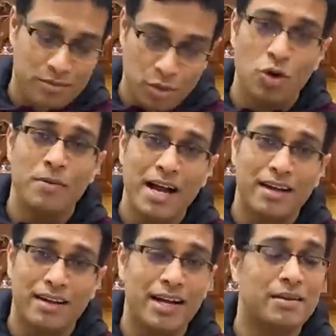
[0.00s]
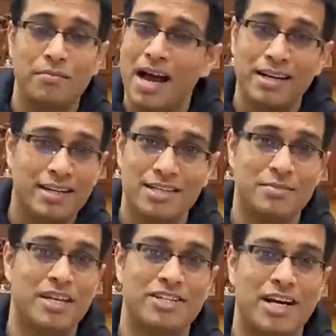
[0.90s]
Go back, right? Backtest
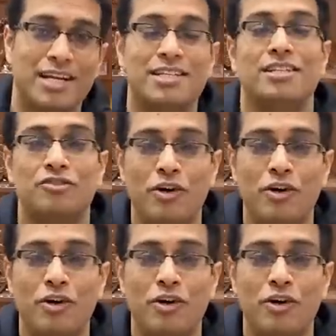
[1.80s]
my strategies.